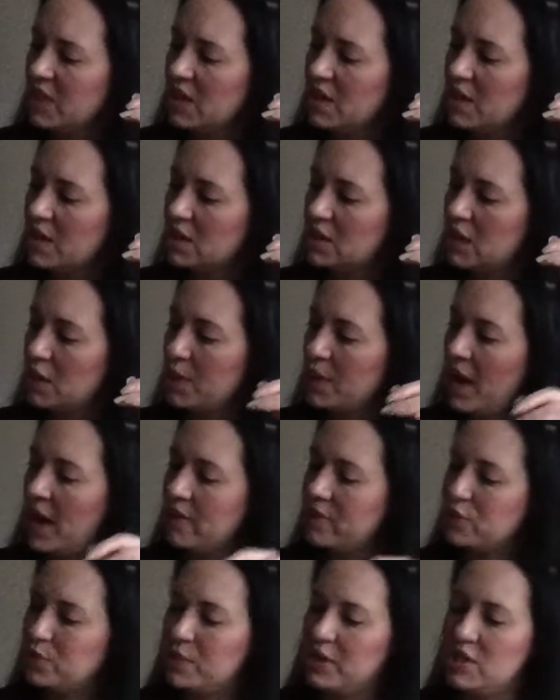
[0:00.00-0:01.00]
Next card we
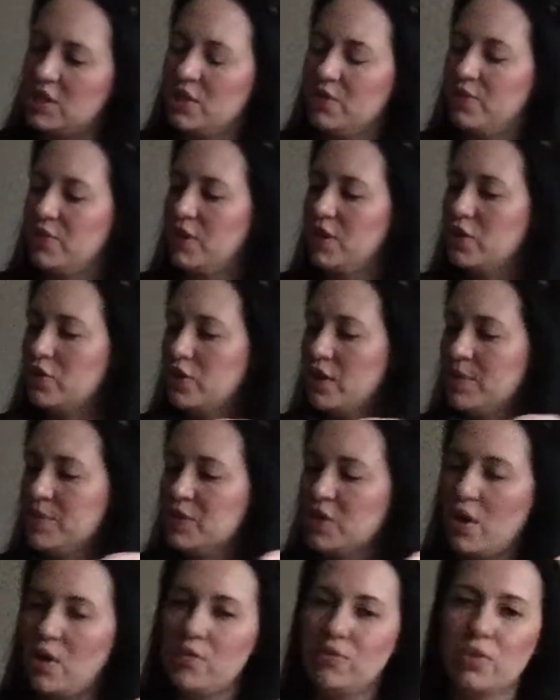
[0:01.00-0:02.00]
have is reaching for your dreams.
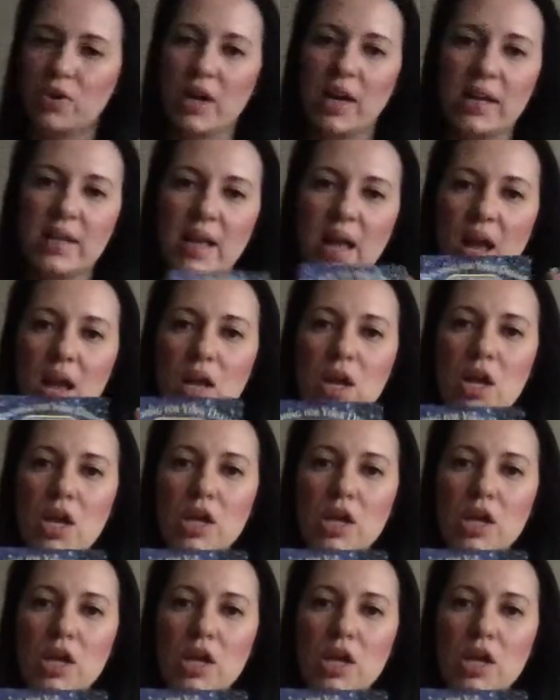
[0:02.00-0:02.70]
Go for it. Yeah.